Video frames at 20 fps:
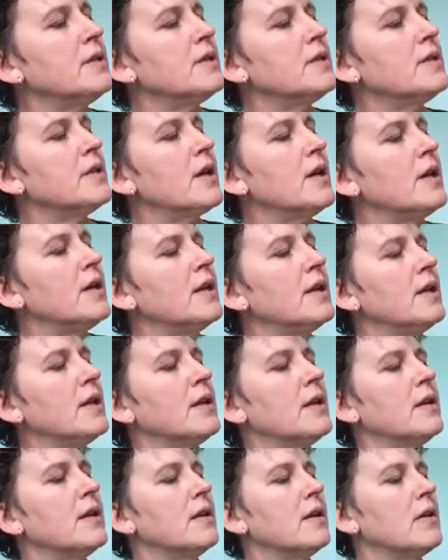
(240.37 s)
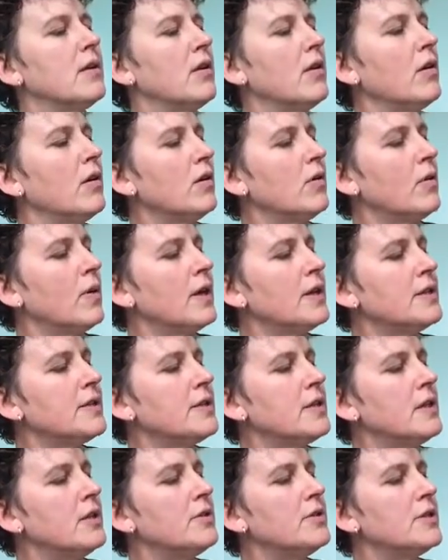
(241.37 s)
to turn it clockwise
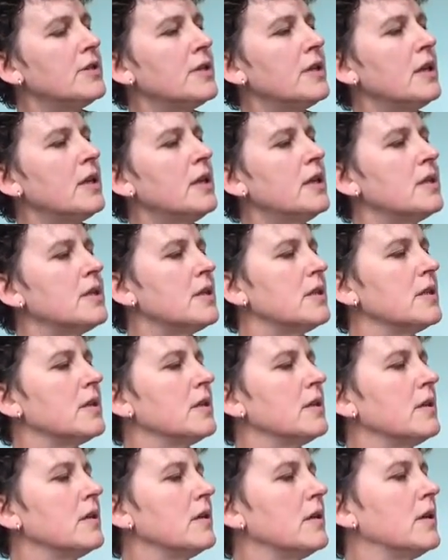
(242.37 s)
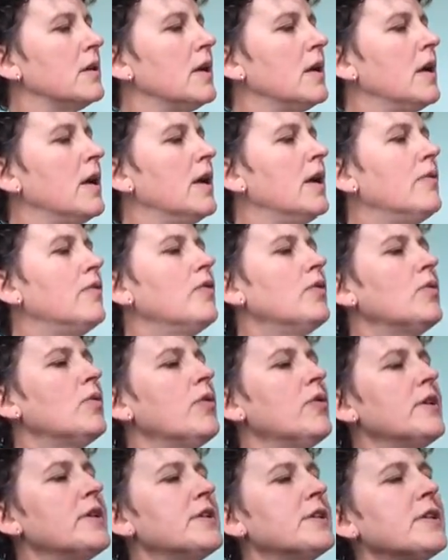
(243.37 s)
to loosen it. If you're
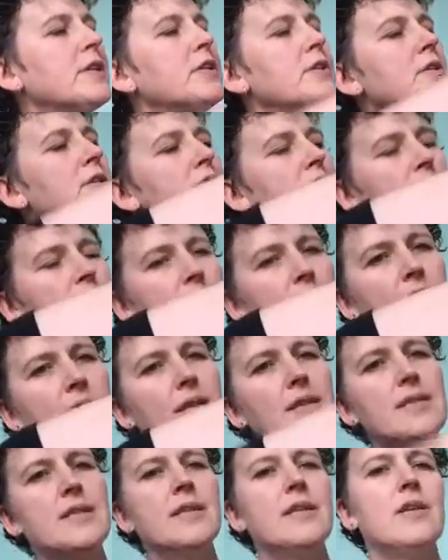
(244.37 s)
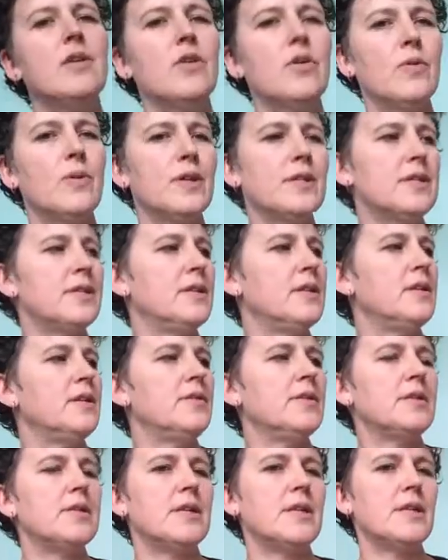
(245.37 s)
on this side, you turn it anti-clockwise to
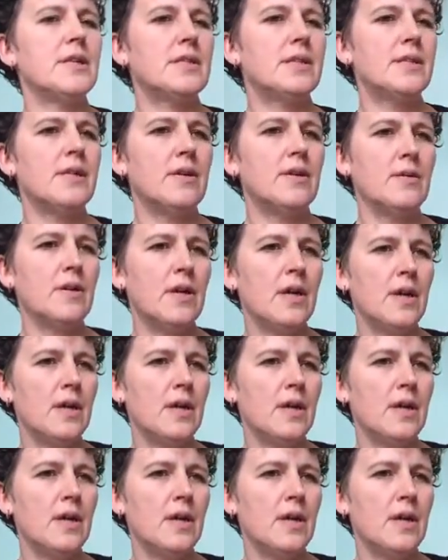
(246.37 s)
loosen it. So